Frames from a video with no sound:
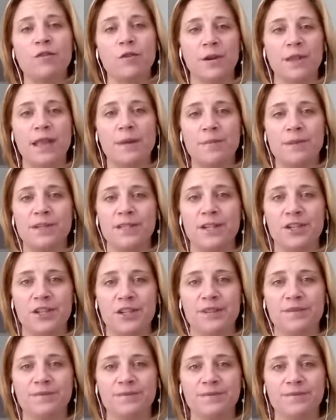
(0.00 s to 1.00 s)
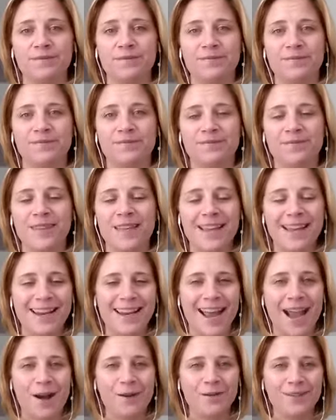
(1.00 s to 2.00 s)
for that position. And
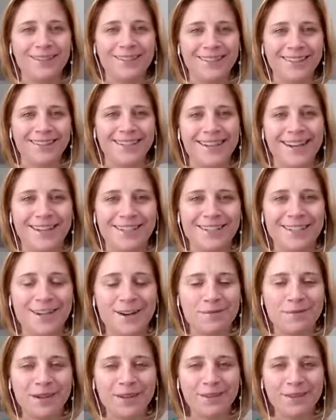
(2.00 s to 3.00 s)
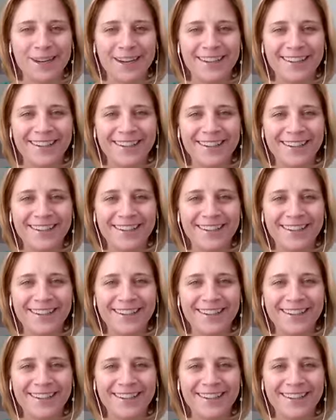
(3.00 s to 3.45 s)
now, on to number 3.